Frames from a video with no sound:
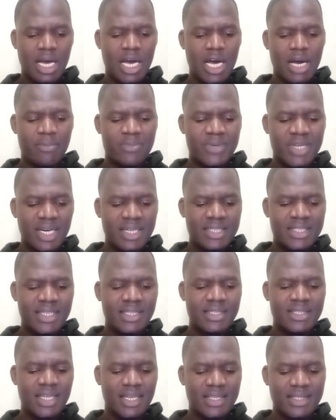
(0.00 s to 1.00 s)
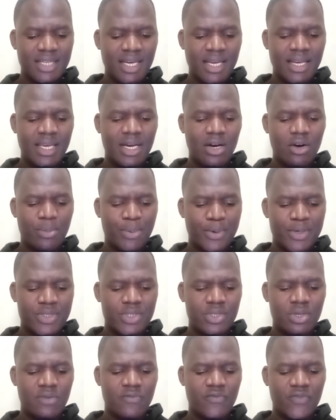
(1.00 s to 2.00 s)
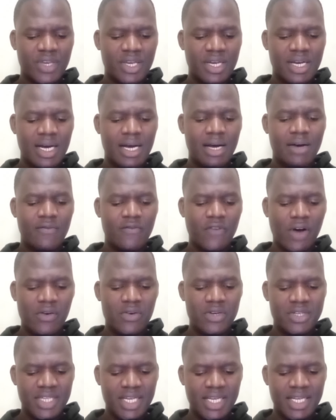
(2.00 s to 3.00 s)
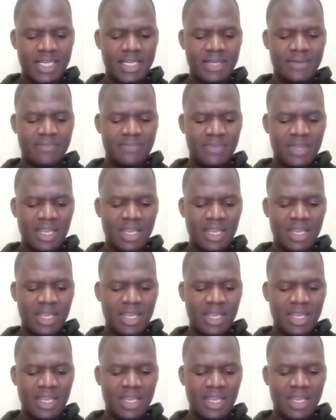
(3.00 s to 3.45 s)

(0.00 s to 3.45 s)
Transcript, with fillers: Abducted Tanzania opposition figure found dead.